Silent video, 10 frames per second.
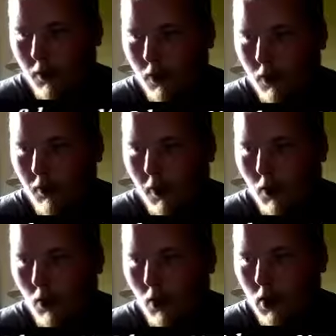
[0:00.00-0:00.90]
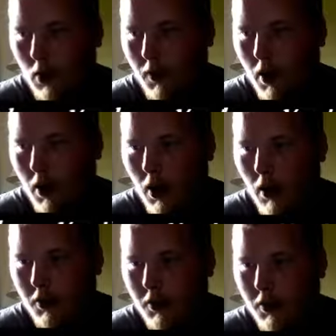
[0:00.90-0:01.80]
on the Thug juice,
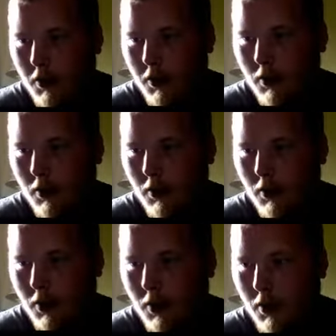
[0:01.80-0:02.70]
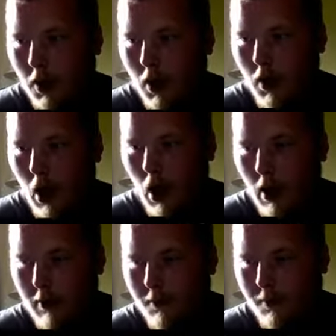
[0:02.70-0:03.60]
and
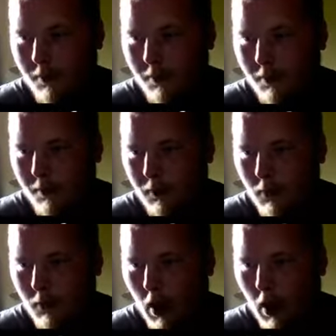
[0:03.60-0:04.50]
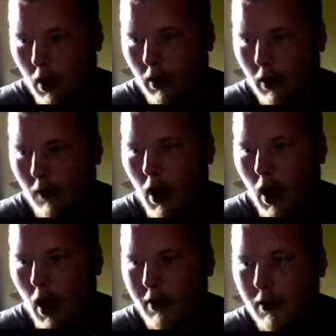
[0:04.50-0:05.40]
give you guys a 10%
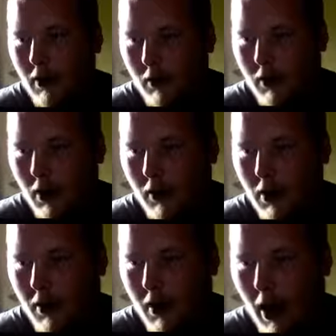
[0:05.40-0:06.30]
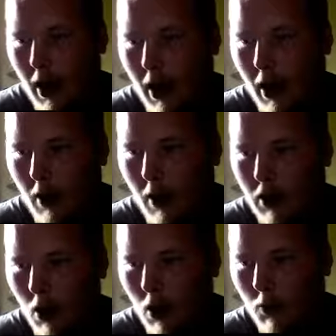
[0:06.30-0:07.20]
discount, which I always do when I do
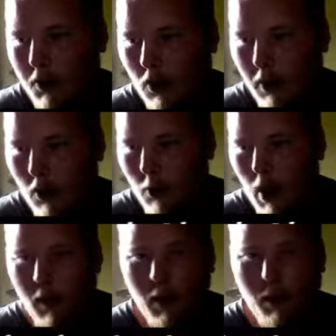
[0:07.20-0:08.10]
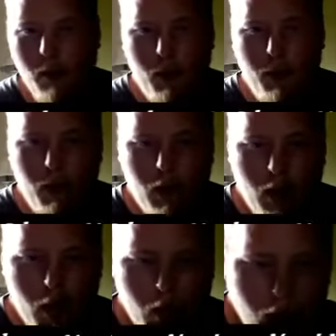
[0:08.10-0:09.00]
Mount Baker
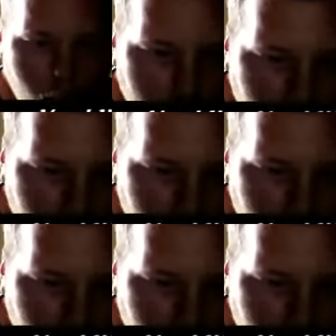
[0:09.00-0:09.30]
Vapor